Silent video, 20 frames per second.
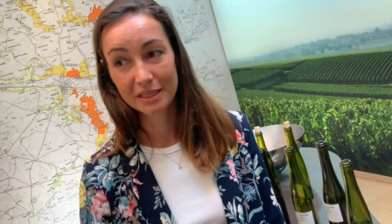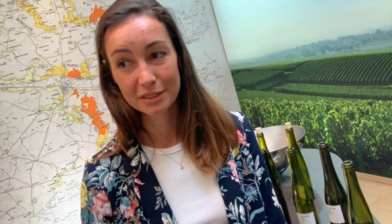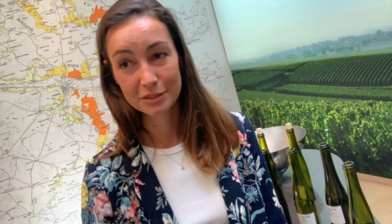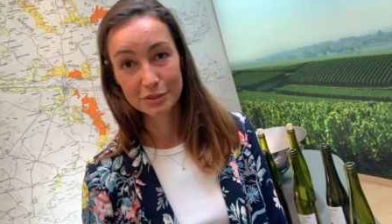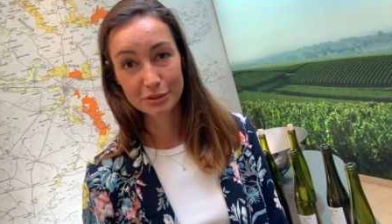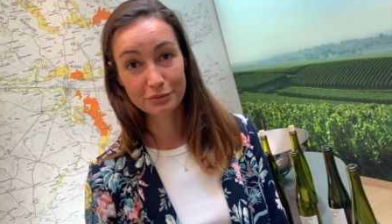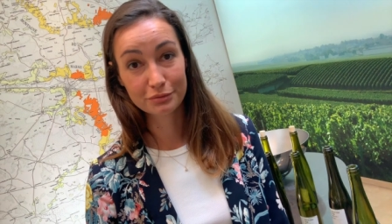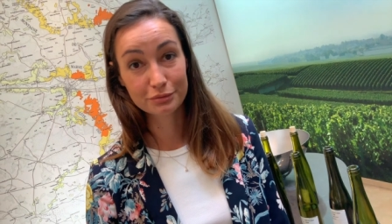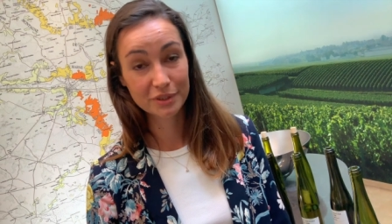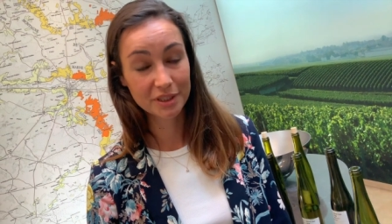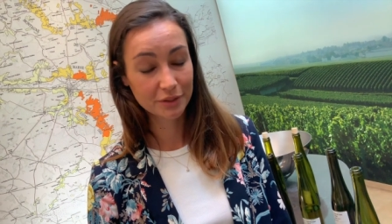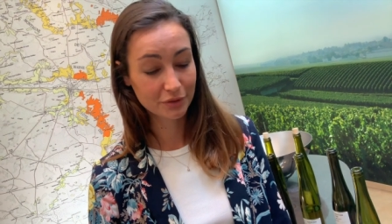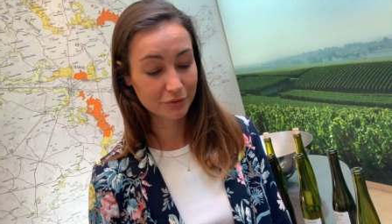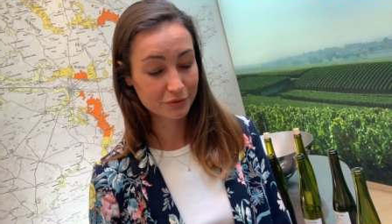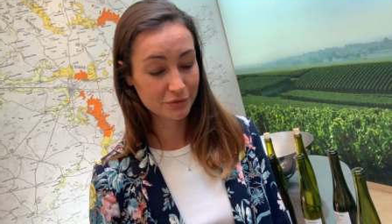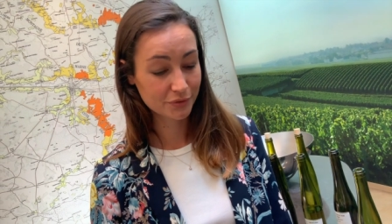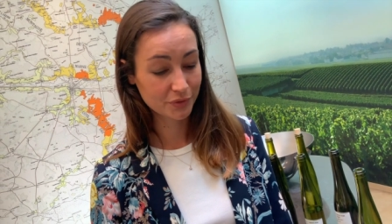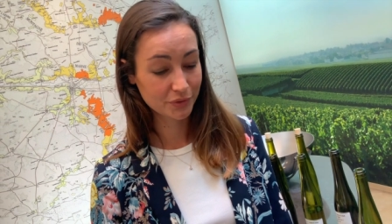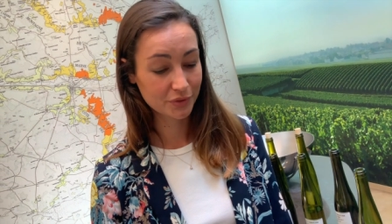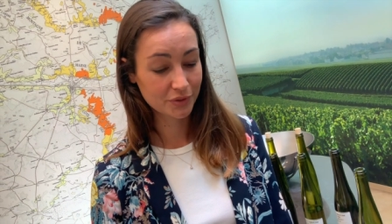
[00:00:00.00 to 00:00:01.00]
So 3
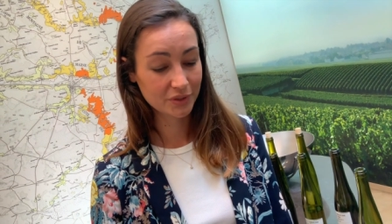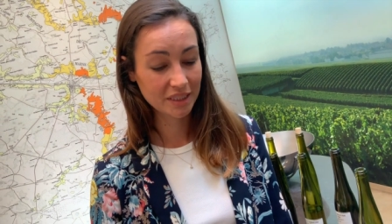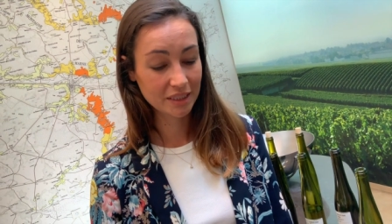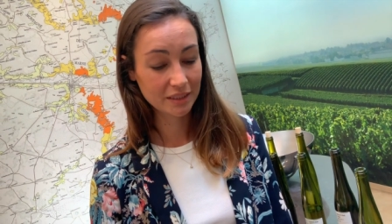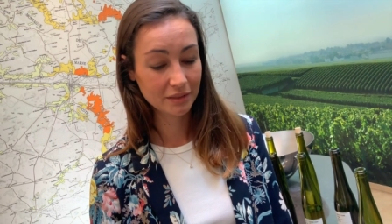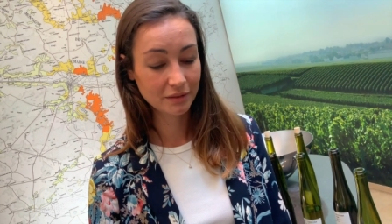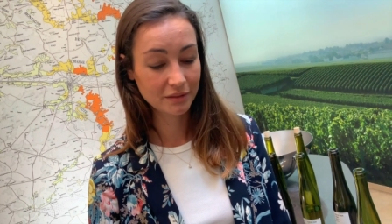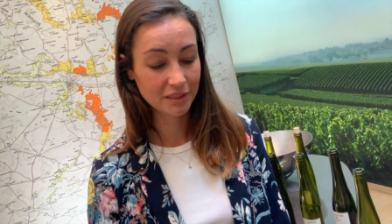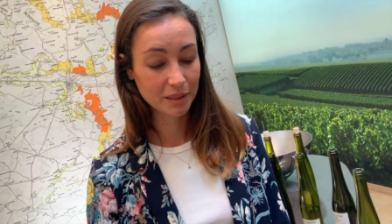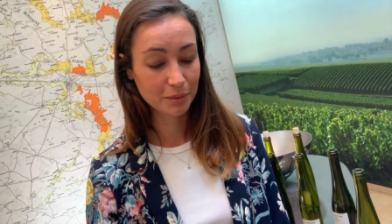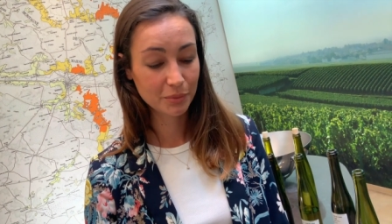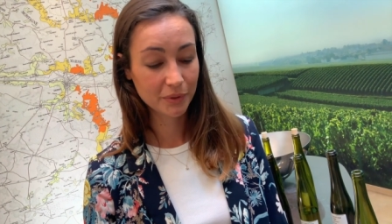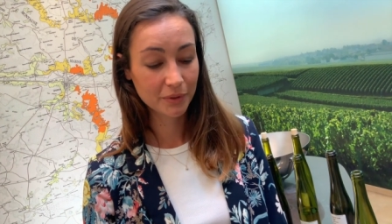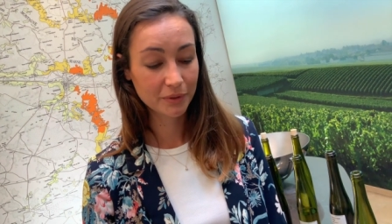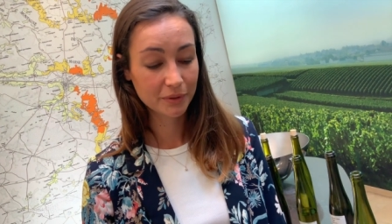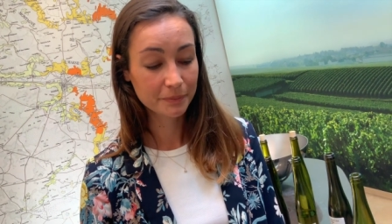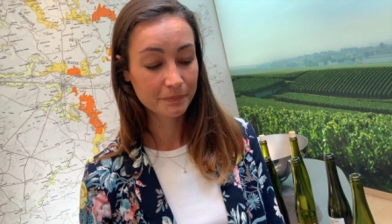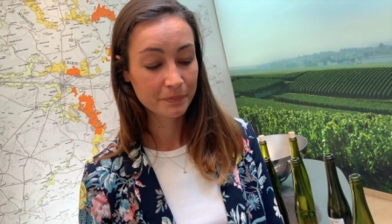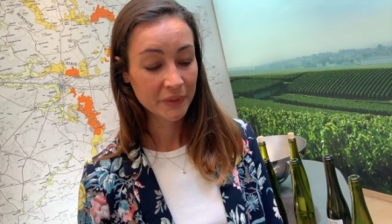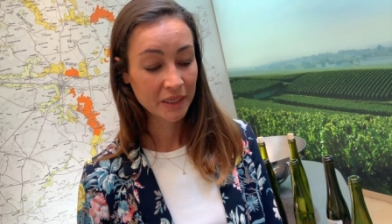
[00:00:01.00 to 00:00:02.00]
years for the yellow
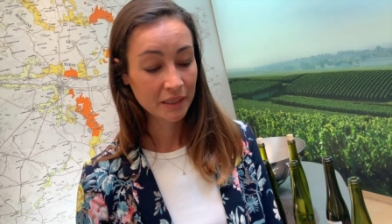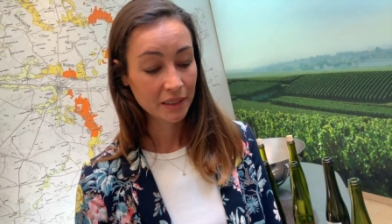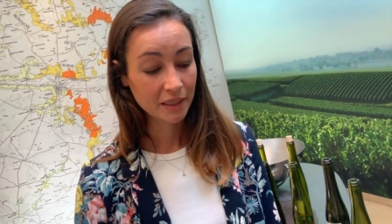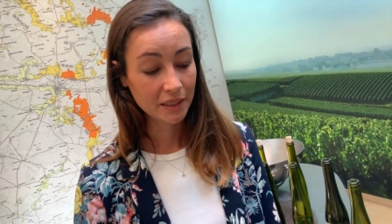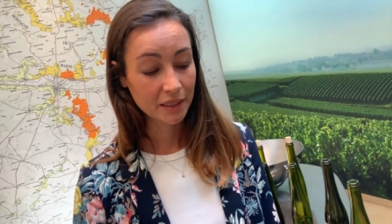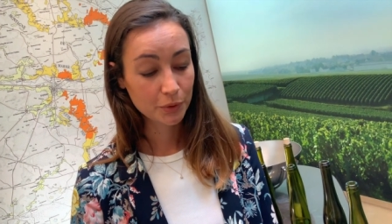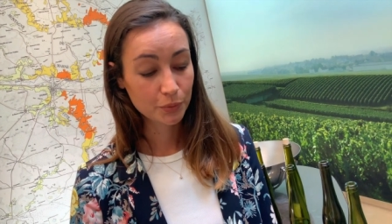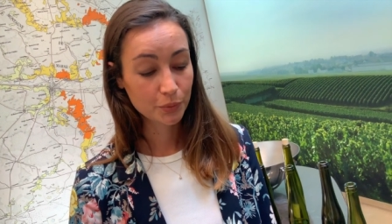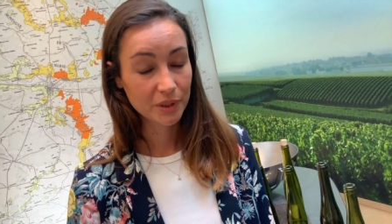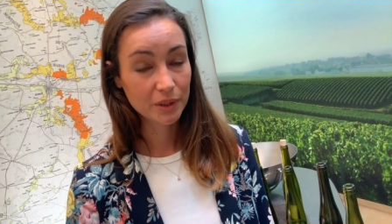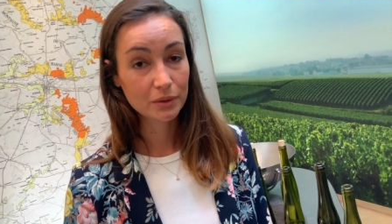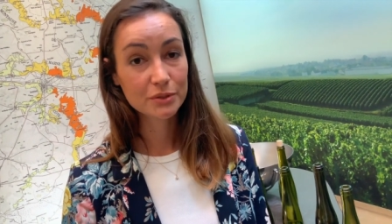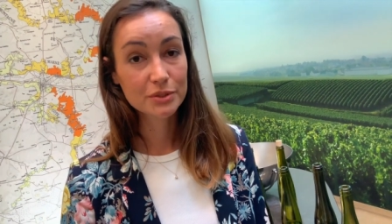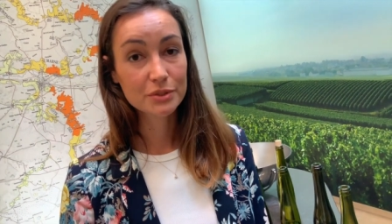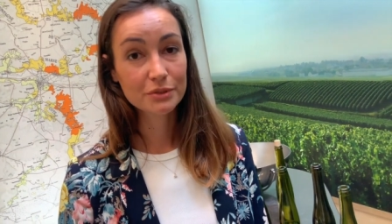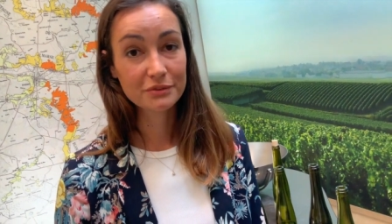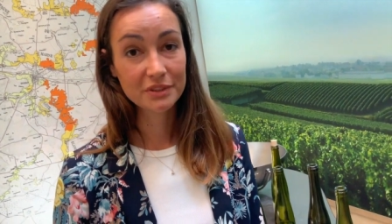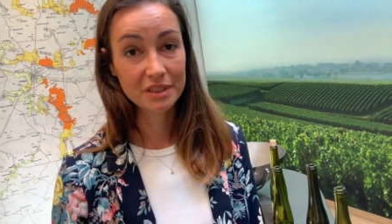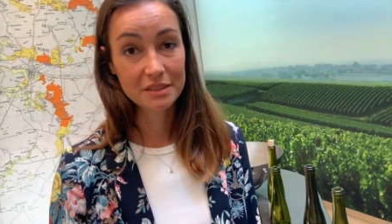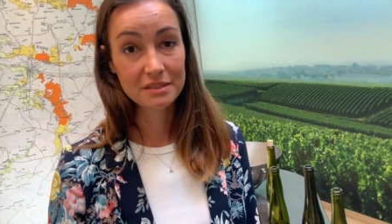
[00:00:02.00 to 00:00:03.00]
label, and we
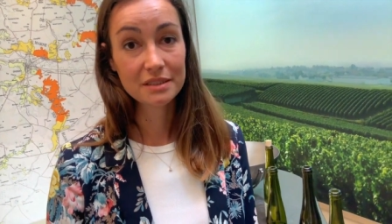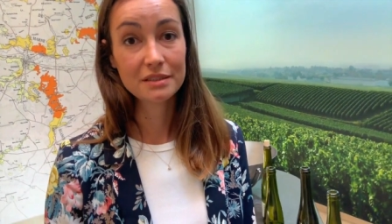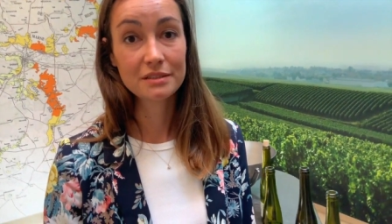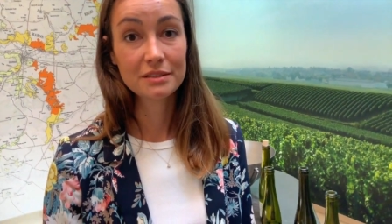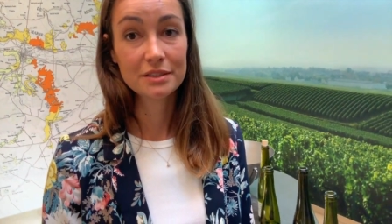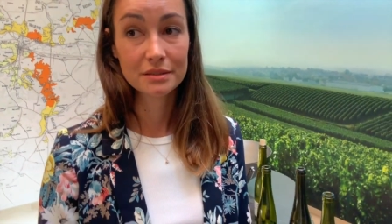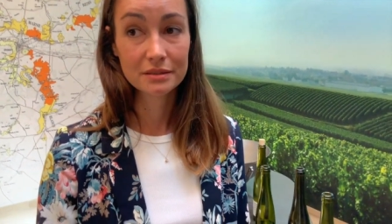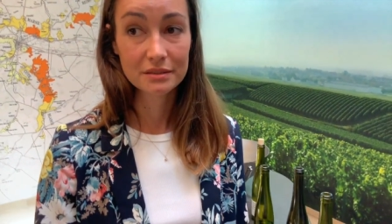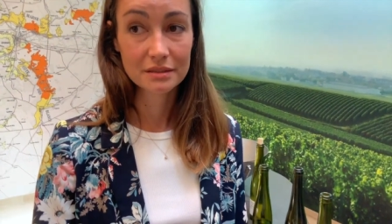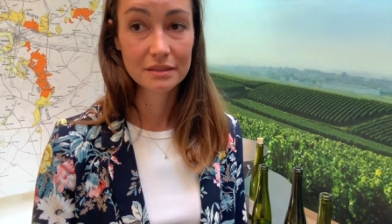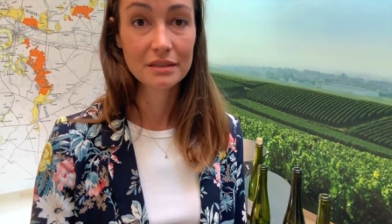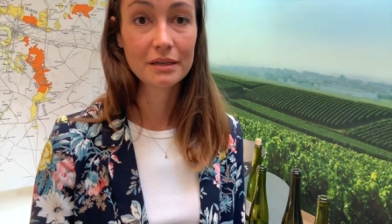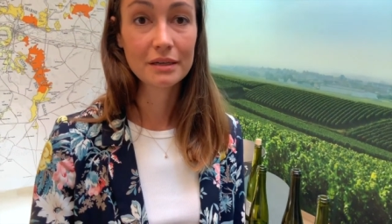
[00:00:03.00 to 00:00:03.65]
also vintaged